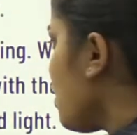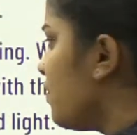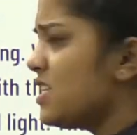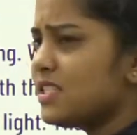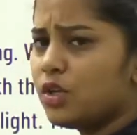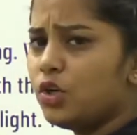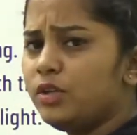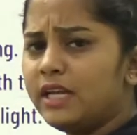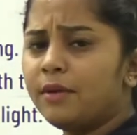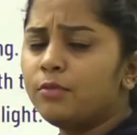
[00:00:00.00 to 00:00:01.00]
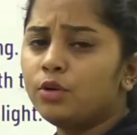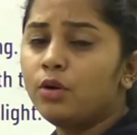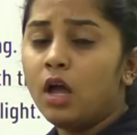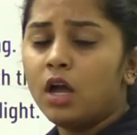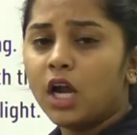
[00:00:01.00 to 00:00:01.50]
Which is the good time
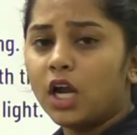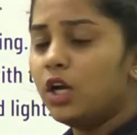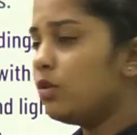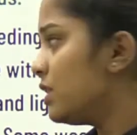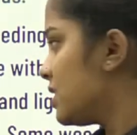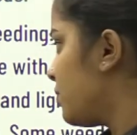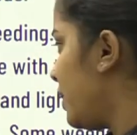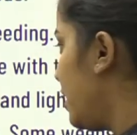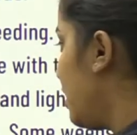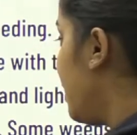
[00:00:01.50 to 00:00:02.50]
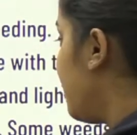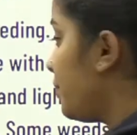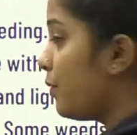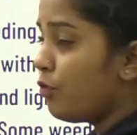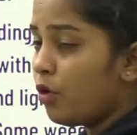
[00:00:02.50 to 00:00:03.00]
to cut down this weed?
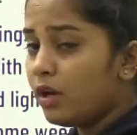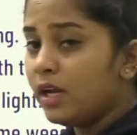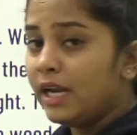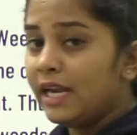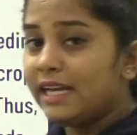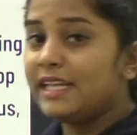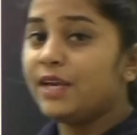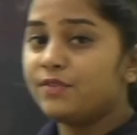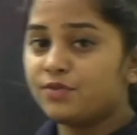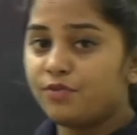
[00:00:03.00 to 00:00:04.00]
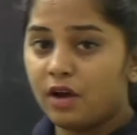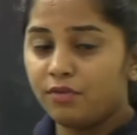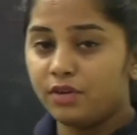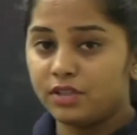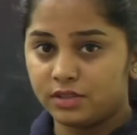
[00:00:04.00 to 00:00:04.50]
Before it gives
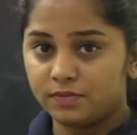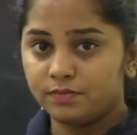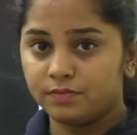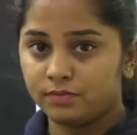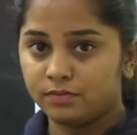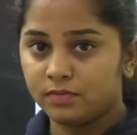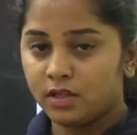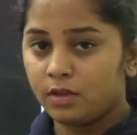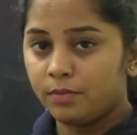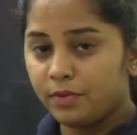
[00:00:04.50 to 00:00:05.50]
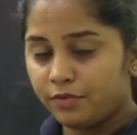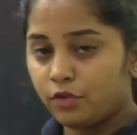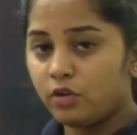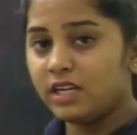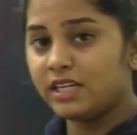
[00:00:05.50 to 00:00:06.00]
flowers.
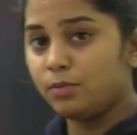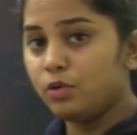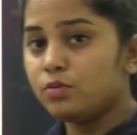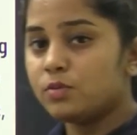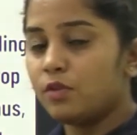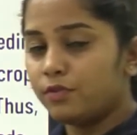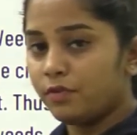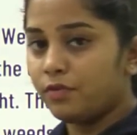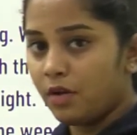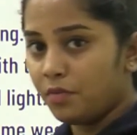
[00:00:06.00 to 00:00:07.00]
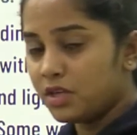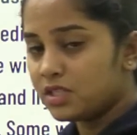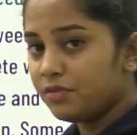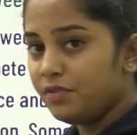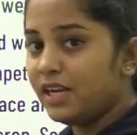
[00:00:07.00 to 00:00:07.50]
Before it blooms of the flowers,
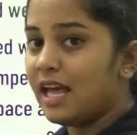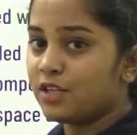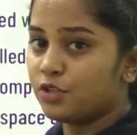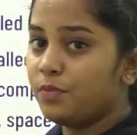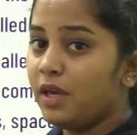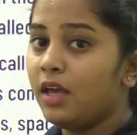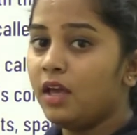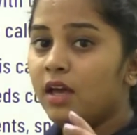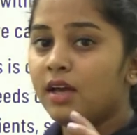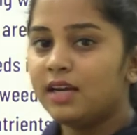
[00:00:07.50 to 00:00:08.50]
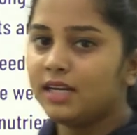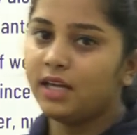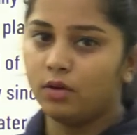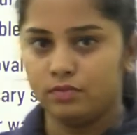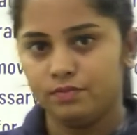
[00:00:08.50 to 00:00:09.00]
the weed has to be cut
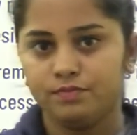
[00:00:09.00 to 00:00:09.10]
down.